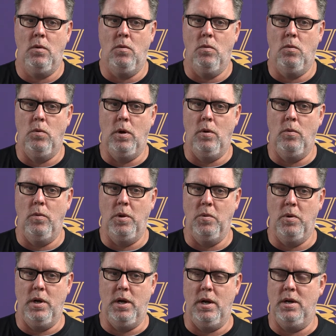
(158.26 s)
what we
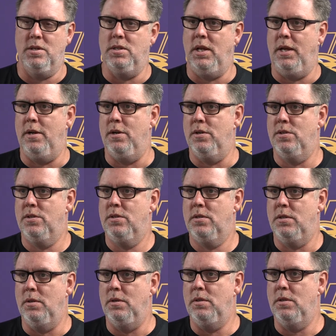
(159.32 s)
wanted our standards
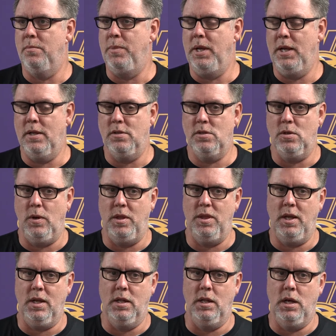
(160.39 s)
to be. And so I
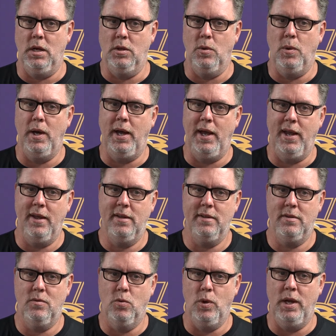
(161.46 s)
think along the way,
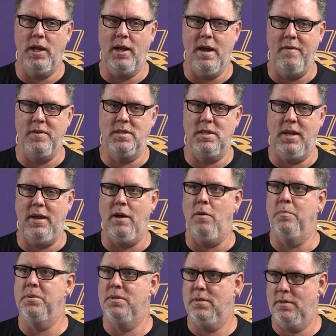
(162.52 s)
winning obviously
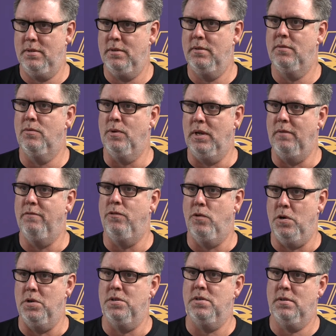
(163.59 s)
helps
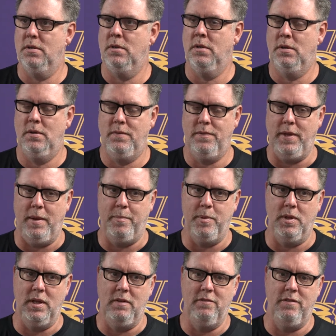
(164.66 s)
reinforce that
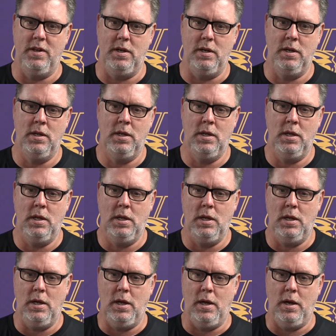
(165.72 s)
belief. And
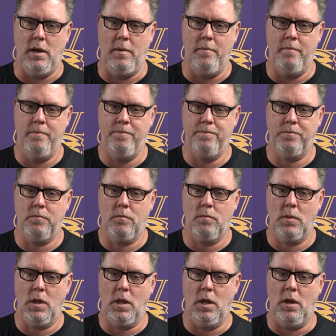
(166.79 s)

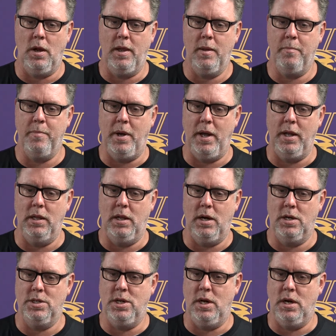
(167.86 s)
I think by and
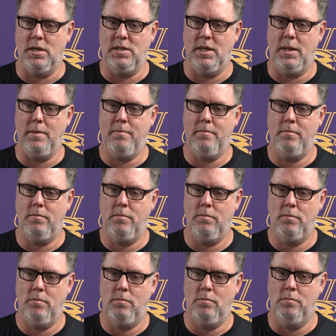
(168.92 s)
large on our team,
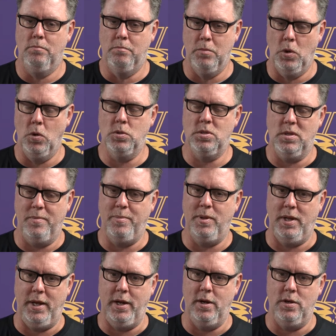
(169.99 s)
most of the
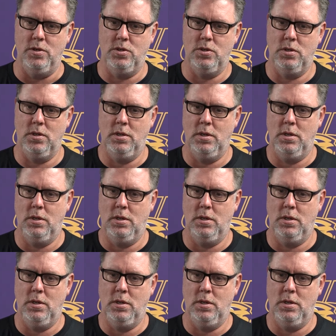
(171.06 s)
players